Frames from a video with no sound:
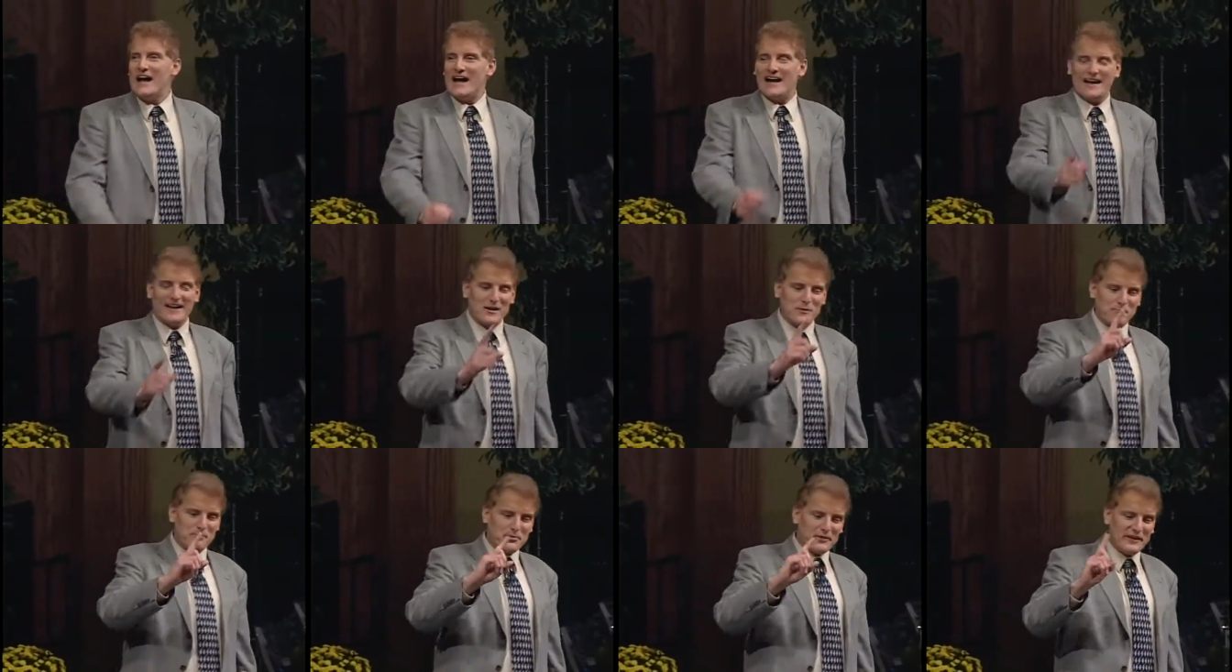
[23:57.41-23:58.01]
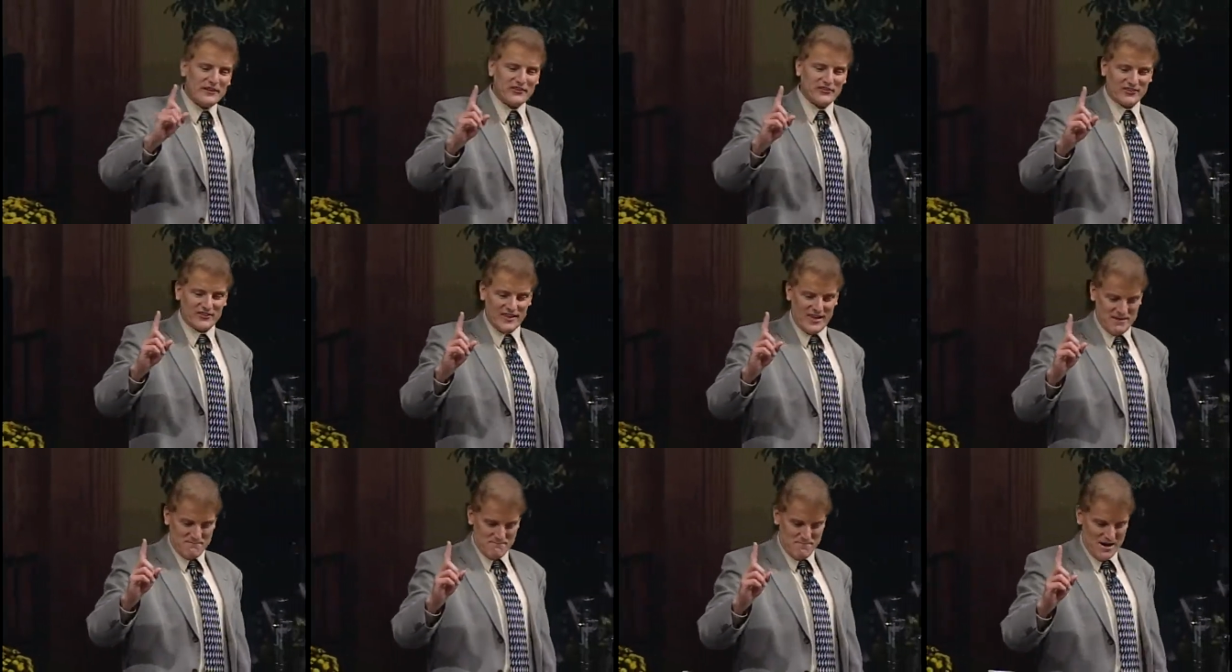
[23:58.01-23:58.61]
And a
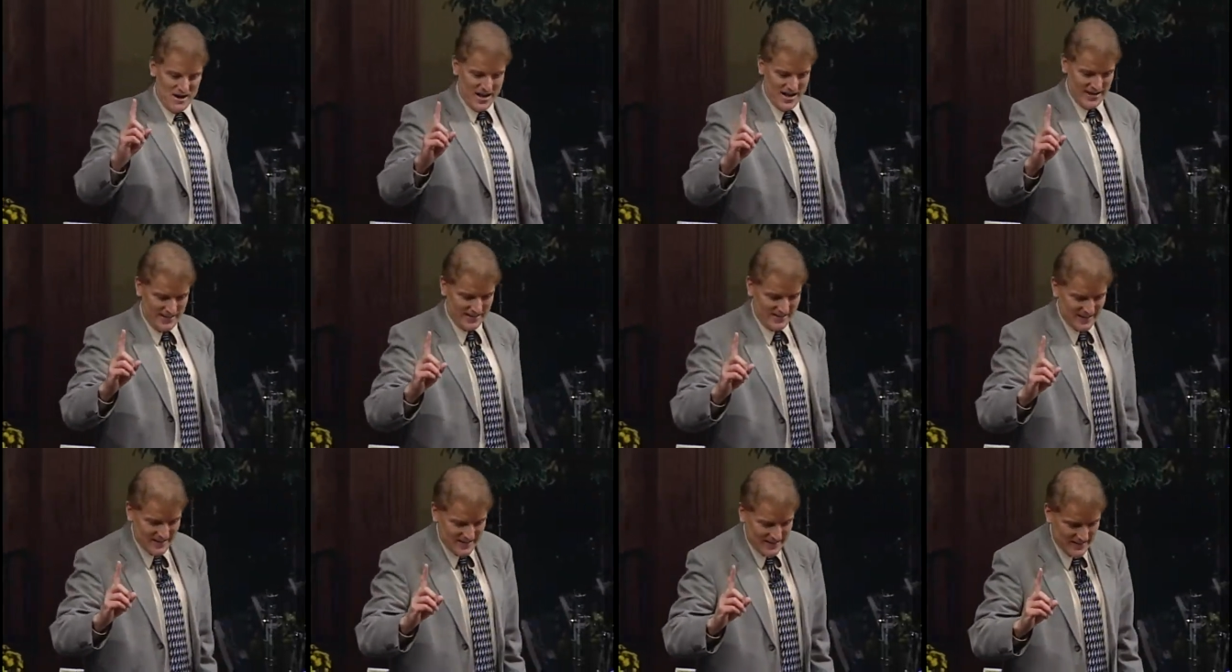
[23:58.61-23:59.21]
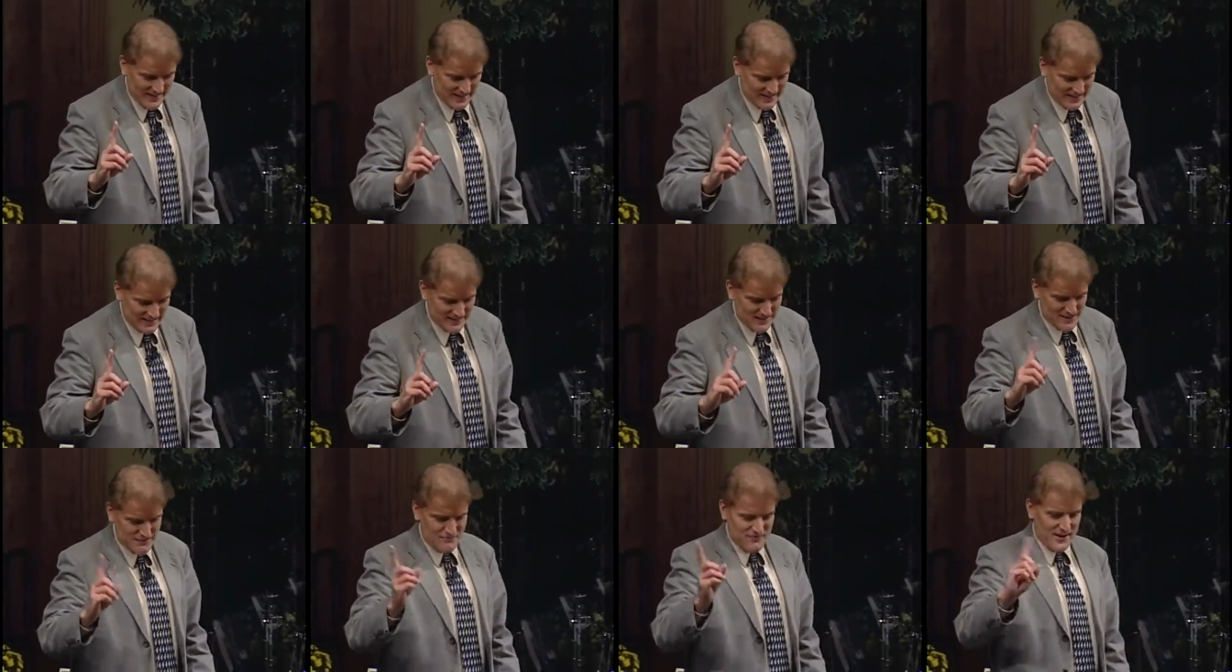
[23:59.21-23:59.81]
priest came by
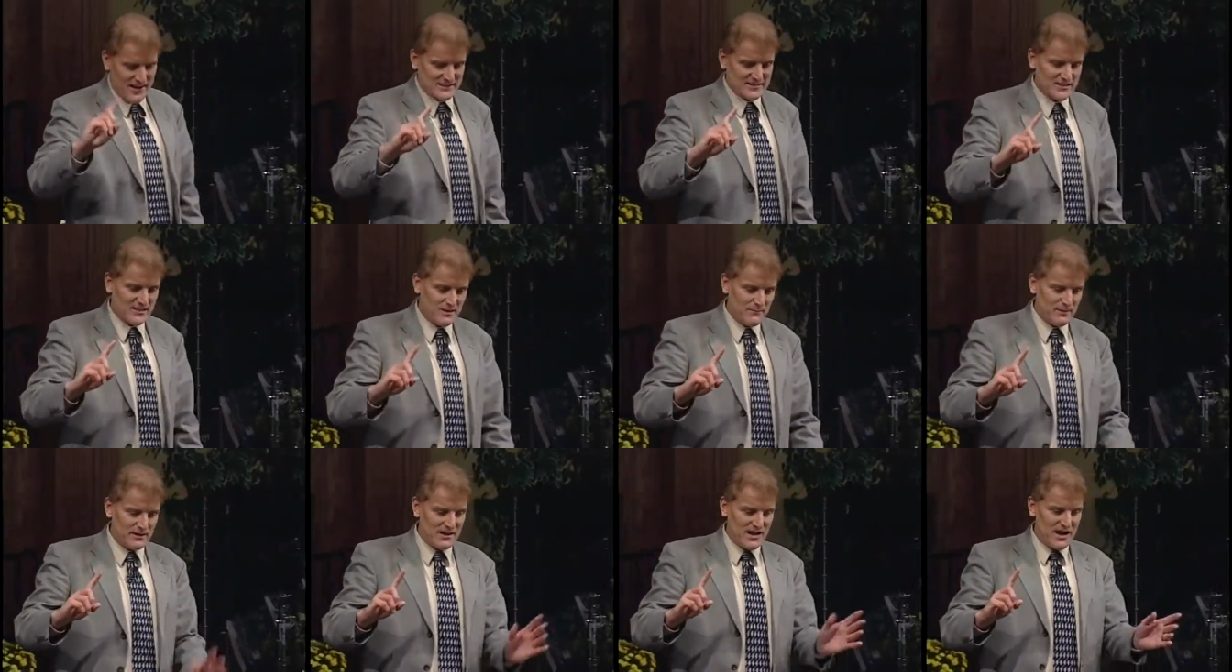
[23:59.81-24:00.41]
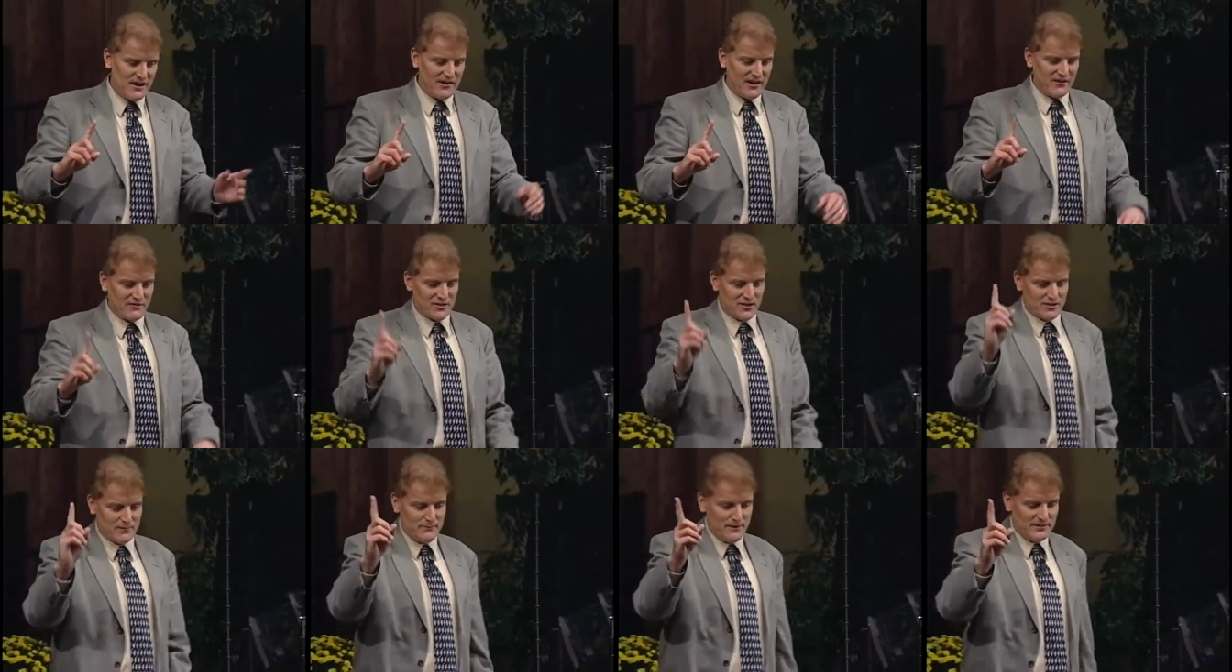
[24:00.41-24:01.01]
and it affects that I'm in a hurry,
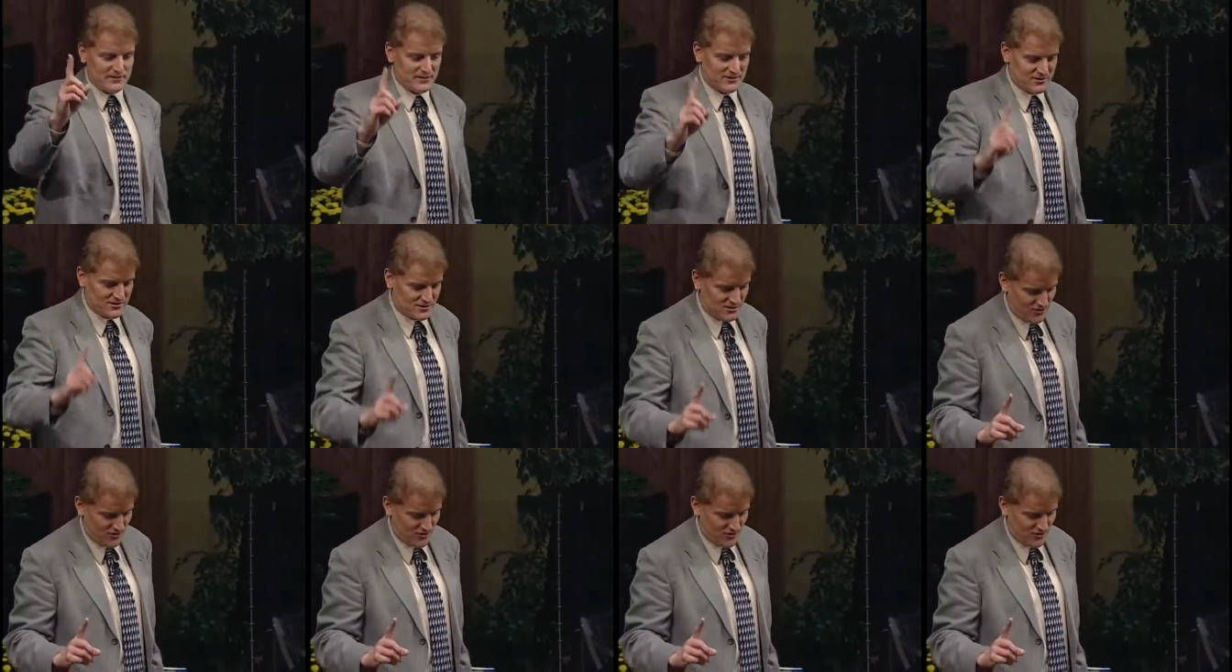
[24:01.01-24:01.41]
I've got a meeting